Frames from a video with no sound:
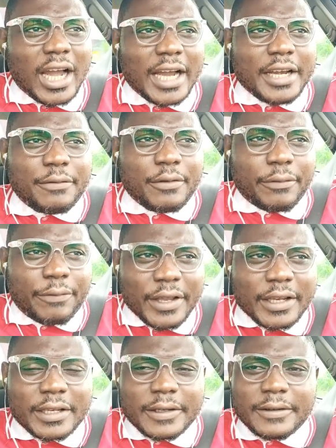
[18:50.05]
And if you
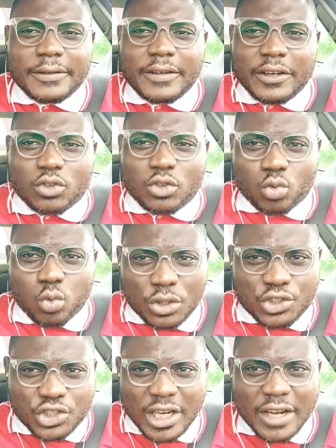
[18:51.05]
think it's
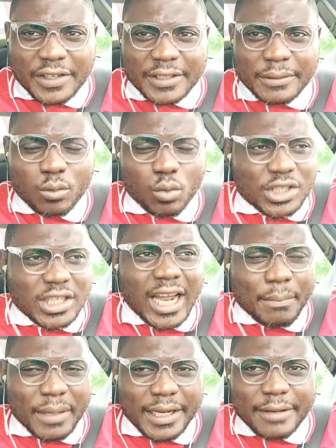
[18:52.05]
worth sharing, which
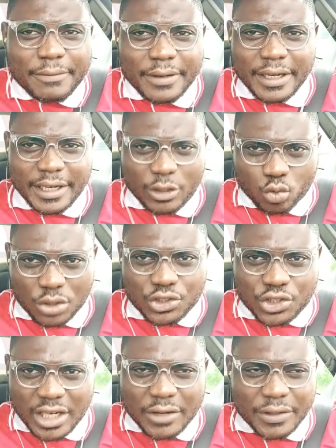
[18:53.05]
I believe it is
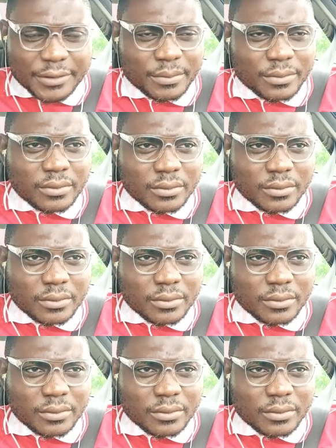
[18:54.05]
worth sharing,